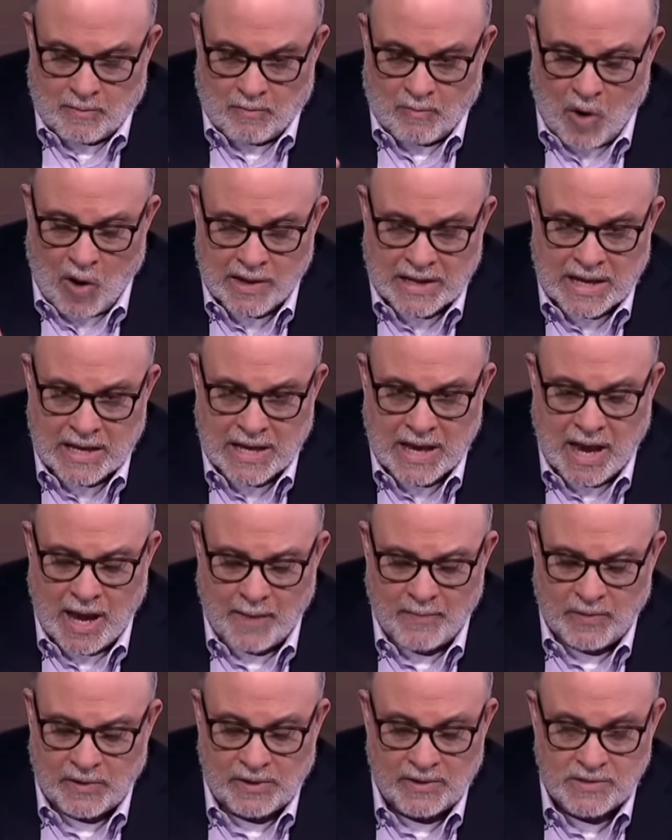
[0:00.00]
Market
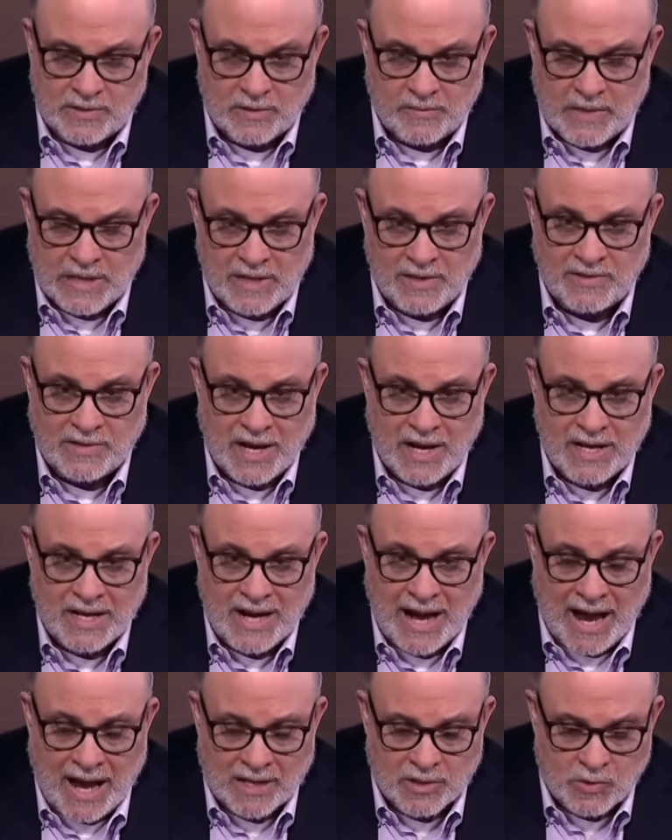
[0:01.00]
capitalism is a
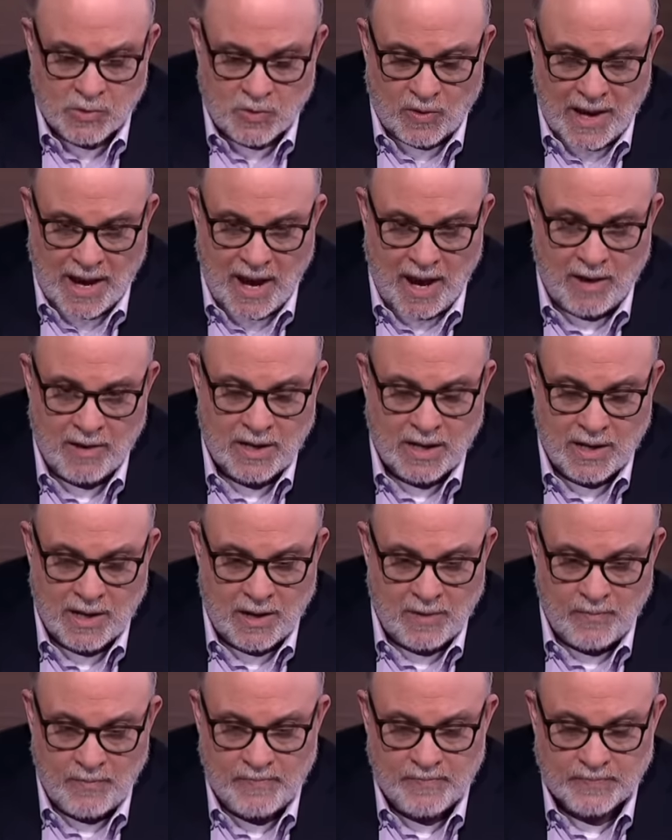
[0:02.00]
natural
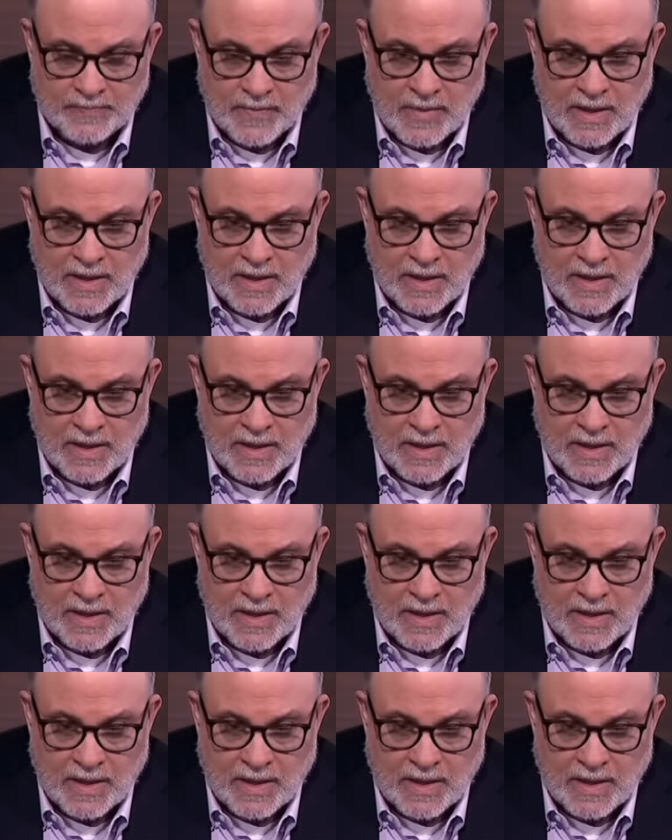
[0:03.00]
outcome